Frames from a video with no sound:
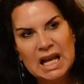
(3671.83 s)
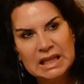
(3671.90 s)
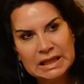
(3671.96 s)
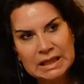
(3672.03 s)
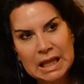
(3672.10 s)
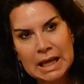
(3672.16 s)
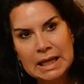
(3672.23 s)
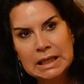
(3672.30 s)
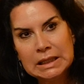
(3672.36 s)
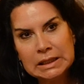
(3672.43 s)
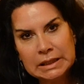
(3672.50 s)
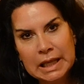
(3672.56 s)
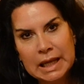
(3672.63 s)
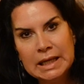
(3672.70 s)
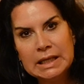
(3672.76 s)
like a
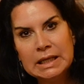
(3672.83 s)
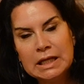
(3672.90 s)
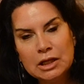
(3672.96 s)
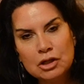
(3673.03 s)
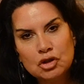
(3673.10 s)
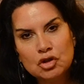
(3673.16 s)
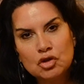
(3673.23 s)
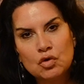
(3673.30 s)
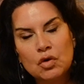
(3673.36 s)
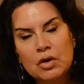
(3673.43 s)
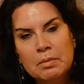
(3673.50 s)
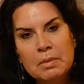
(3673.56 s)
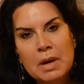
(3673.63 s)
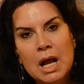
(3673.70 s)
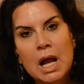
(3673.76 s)
lightning
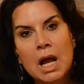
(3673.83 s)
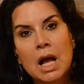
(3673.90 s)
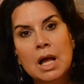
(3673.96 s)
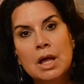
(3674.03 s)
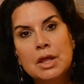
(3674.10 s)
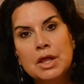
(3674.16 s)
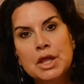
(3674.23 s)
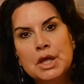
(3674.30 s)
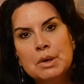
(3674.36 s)
storm,